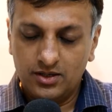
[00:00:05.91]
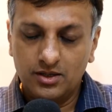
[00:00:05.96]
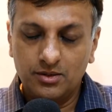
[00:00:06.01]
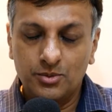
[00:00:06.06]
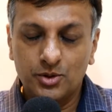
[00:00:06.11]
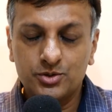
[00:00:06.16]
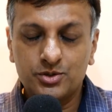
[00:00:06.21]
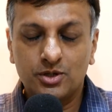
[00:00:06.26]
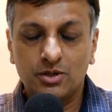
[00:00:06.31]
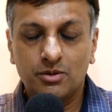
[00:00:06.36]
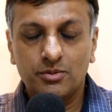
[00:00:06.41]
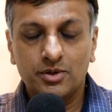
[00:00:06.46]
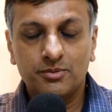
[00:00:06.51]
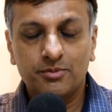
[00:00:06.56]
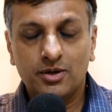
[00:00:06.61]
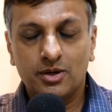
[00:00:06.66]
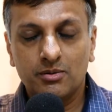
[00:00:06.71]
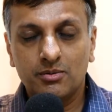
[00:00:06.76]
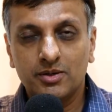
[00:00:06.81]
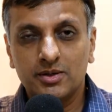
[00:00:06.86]
The most common
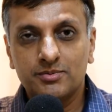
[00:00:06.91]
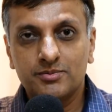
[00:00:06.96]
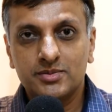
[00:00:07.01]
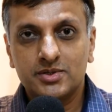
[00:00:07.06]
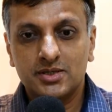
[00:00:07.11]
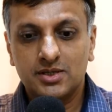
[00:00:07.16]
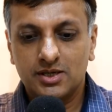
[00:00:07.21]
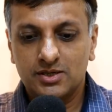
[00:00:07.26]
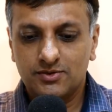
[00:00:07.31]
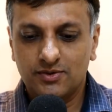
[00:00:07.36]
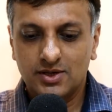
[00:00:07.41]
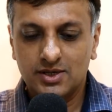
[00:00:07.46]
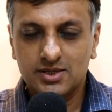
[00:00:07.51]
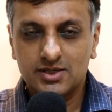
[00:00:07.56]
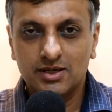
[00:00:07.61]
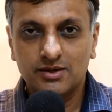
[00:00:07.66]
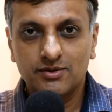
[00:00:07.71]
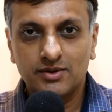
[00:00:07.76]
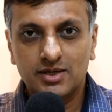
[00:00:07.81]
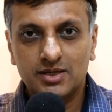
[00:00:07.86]
problems as far
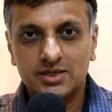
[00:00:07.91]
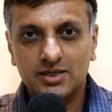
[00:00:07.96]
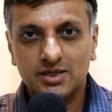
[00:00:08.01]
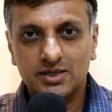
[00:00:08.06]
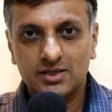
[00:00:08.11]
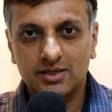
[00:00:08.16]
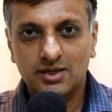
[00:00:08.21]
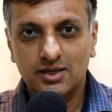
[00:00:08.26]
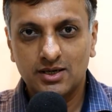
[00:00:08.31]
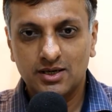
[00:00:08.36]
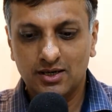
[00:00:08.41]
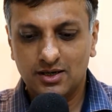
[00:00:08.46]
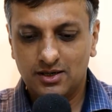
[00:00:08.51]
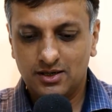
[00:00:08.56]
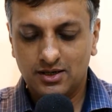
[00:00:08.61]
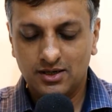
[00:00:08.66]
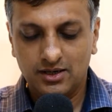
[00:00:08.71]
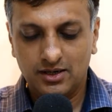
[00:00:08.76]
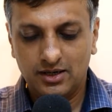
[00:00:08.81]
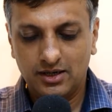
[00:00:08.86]
as liver is concerned in our
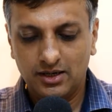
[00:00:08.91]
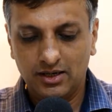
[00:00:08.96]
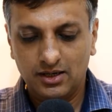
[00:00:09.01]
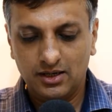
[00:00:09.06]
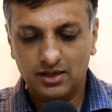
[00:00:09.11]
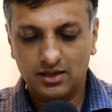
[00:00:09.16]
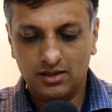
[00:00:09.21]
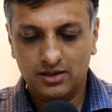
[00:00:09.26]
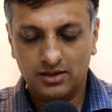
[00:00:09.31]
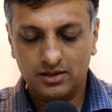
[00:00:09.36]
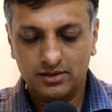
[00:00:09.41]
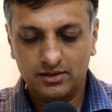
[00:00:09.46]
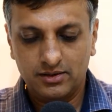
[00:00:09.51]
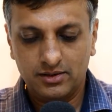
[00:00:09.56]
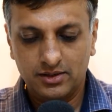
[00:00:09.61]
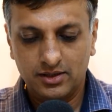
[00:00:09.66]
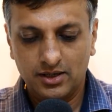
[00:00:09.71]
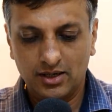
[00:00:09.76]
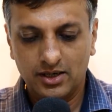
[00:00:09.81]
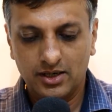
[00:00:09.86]
country are
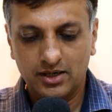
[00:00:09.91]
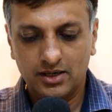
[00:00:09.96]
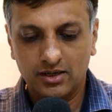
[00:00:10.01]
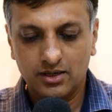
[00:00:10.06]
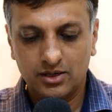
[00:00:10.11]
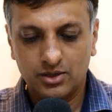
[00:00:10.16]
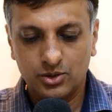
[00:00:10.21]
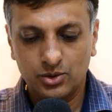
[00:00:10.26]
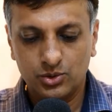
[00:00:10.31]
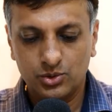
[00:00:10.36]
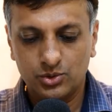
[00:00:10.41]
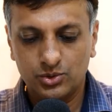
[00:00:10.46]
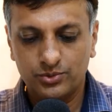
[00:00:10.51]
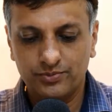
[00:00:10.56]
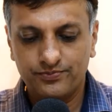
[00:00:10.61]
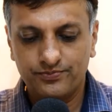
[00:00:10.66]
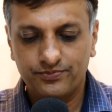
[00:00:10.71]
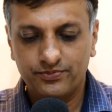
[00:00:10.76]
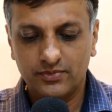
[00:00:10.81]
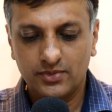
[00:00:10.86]
related to
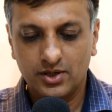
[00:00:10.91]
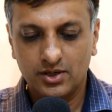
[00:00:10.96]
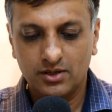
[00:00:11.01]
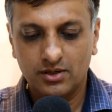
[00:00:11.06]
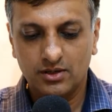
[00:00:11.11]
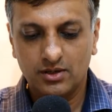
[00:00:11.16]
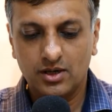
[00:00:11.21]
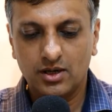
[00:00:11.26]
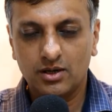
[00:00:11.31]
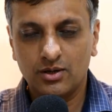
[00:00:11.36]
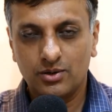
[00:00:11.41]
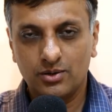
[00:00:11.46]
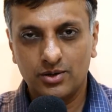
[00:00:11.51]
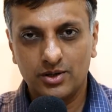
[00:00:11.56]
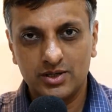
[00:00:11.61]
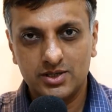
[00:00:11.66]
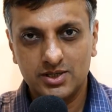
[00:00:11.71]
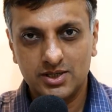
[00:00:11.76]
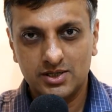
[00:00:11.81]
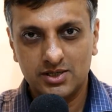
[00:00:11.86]

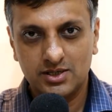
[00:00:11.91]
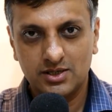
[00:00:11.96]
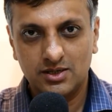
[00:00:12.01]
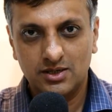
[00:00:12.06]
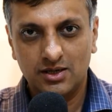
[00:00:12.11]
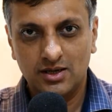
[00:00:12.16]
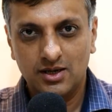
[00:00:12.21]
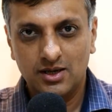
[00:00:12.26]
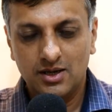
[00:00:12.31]
alcohol ingestion.